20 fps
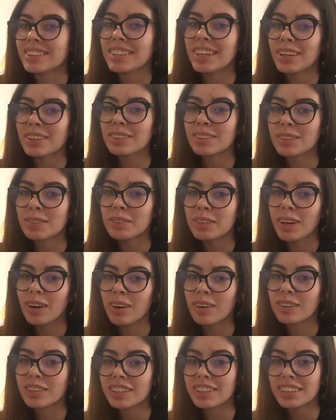now it's gonna be
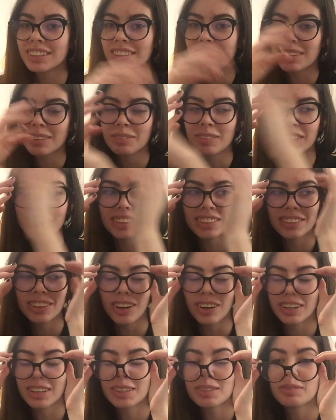awkward because I'm like
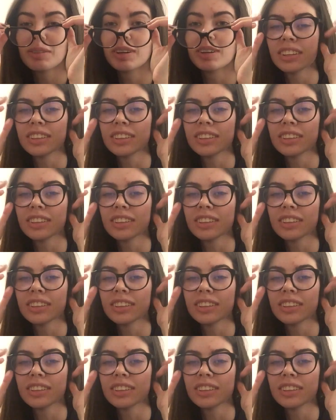talking about